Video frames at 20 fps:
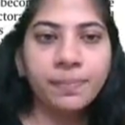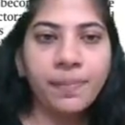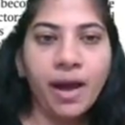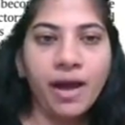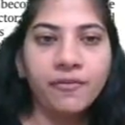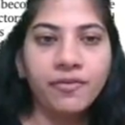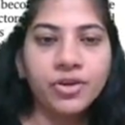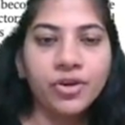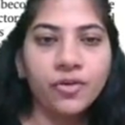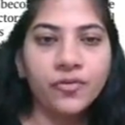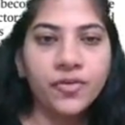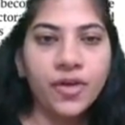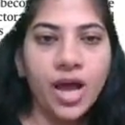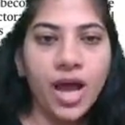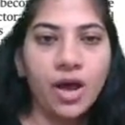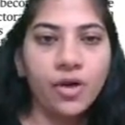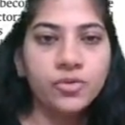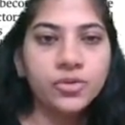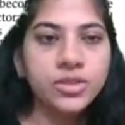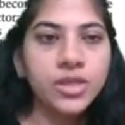power of a
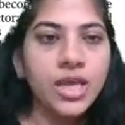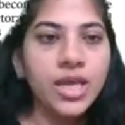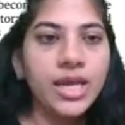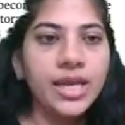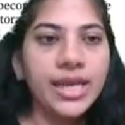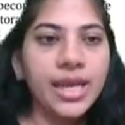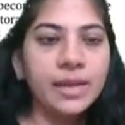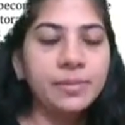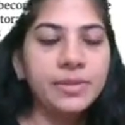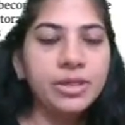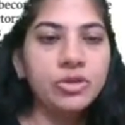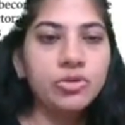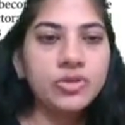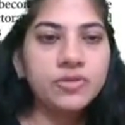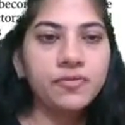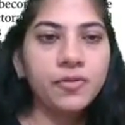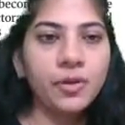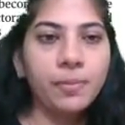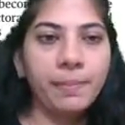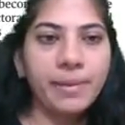house can be
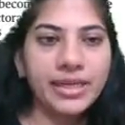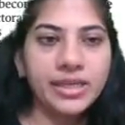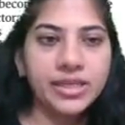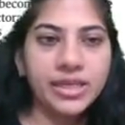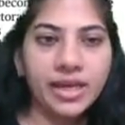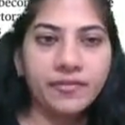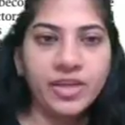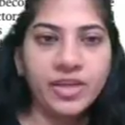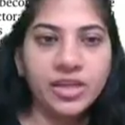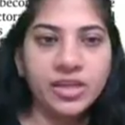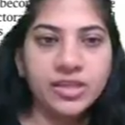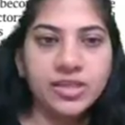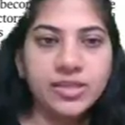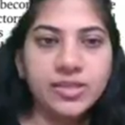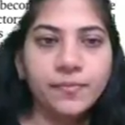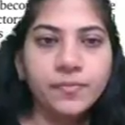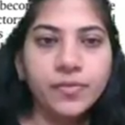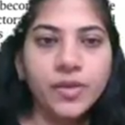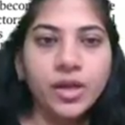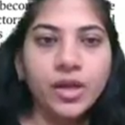used for better governance.